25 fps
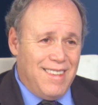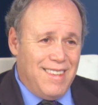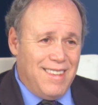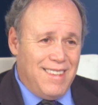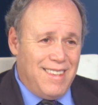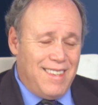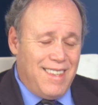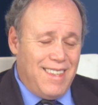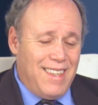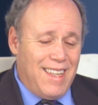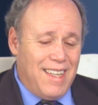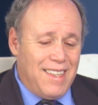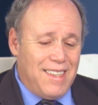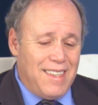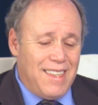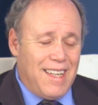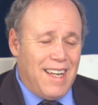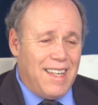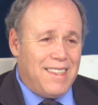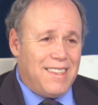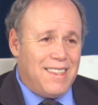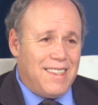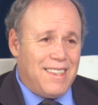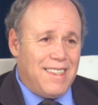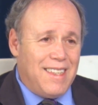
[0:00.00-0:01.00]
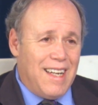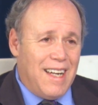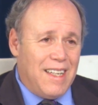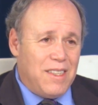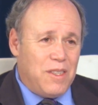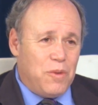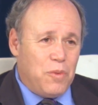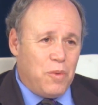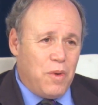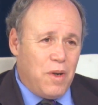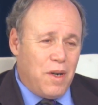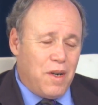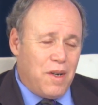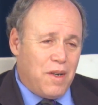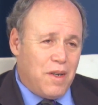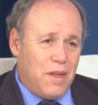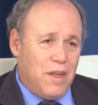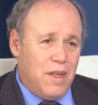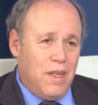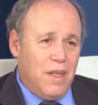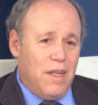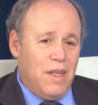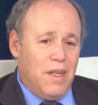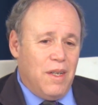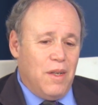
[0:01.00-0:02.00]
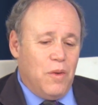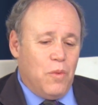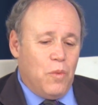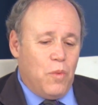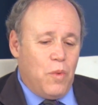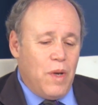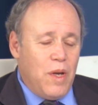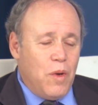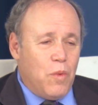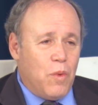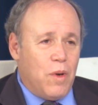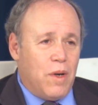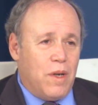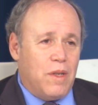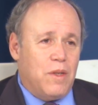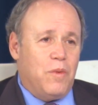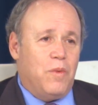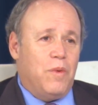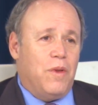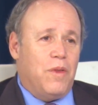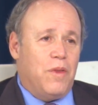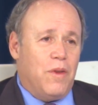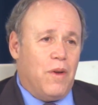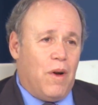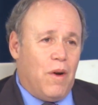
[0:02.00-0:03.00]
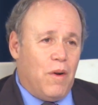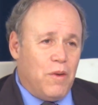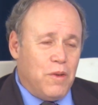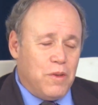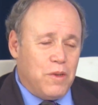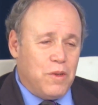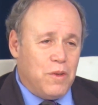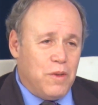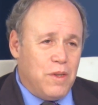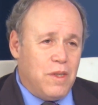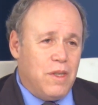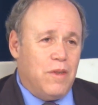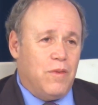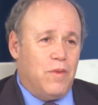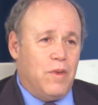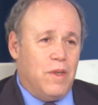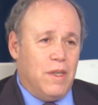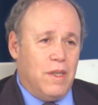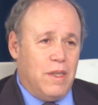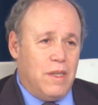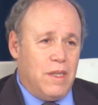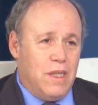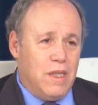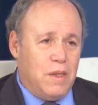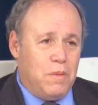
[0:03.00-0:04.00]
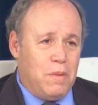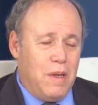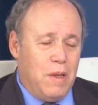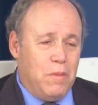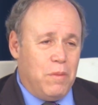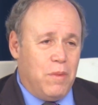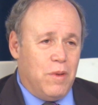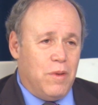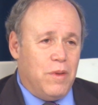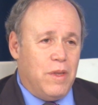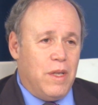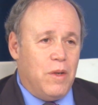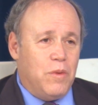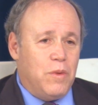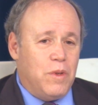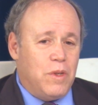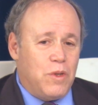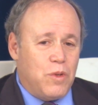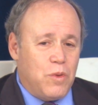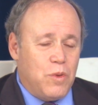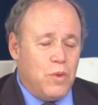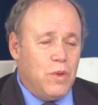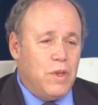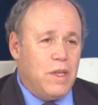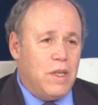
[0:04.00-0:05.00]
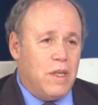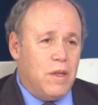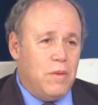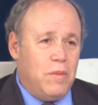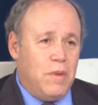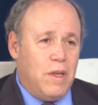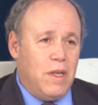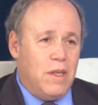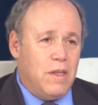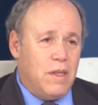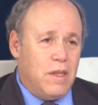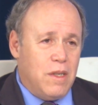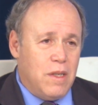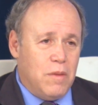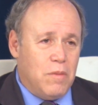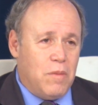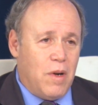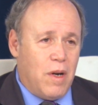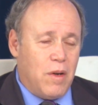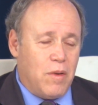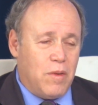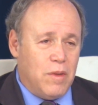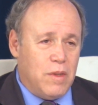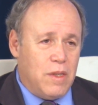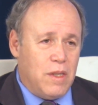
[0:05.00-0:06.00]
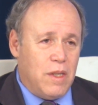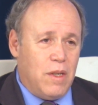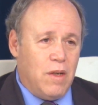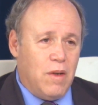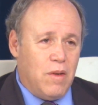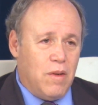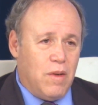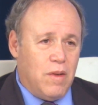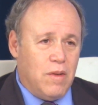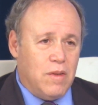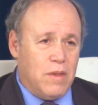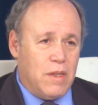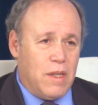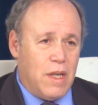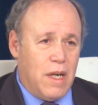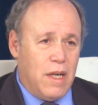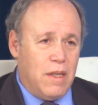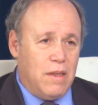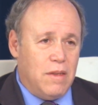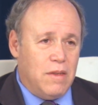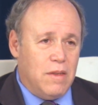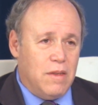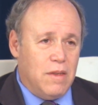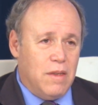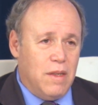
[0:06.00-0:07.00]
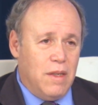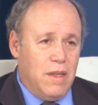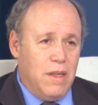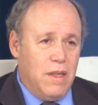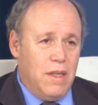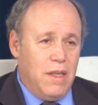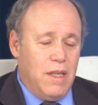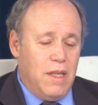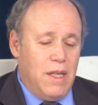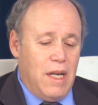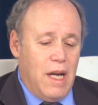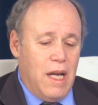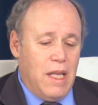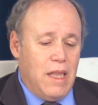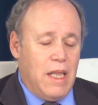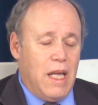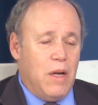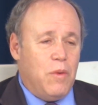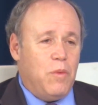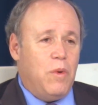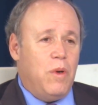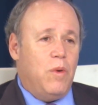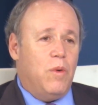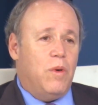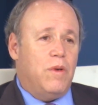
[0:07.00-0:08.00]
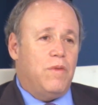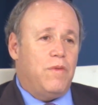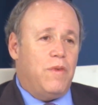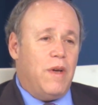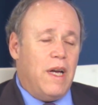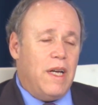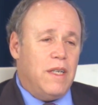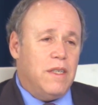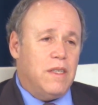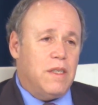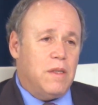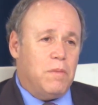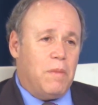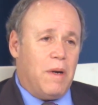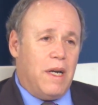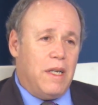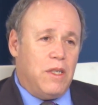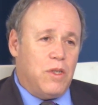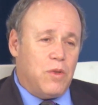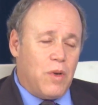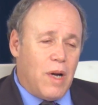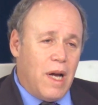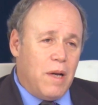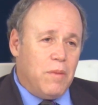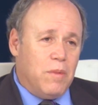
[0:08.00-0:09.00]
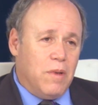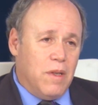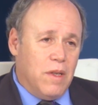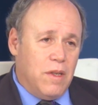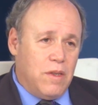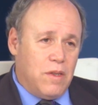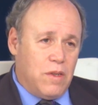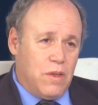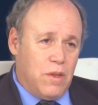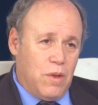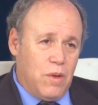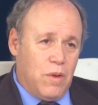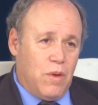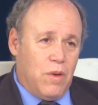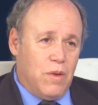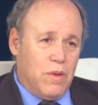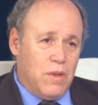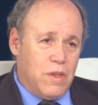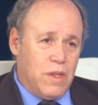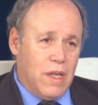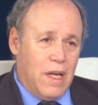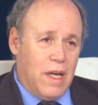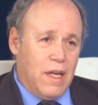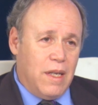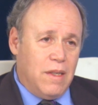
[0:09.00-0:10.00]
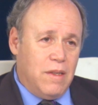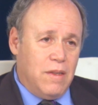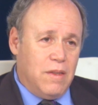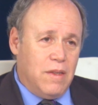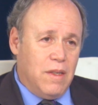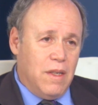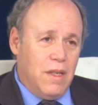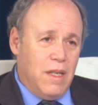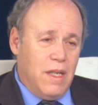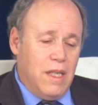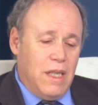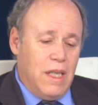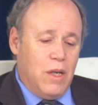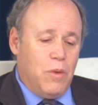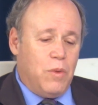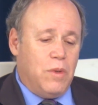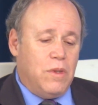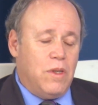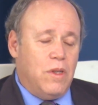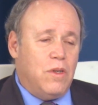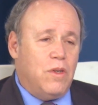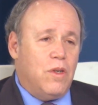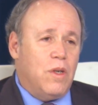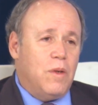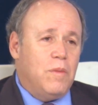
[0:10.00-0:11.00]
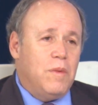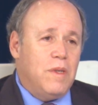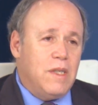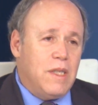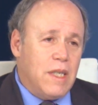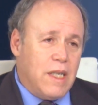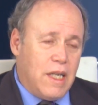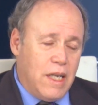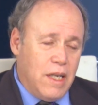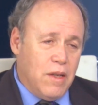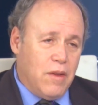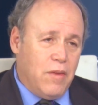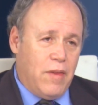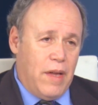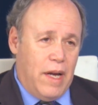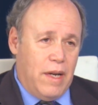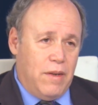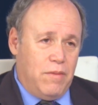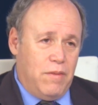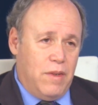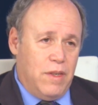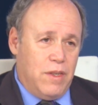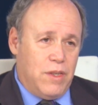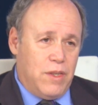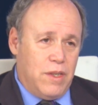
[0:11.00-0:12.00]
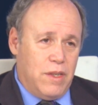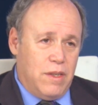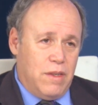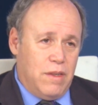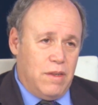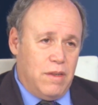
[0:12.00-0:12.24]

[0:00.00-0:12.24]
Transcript: See, that's where we worked with all sorts of religious people that were truly committed to democracy on all sides. And then we were faced by tribalists on all sides that were determined to kill that vision.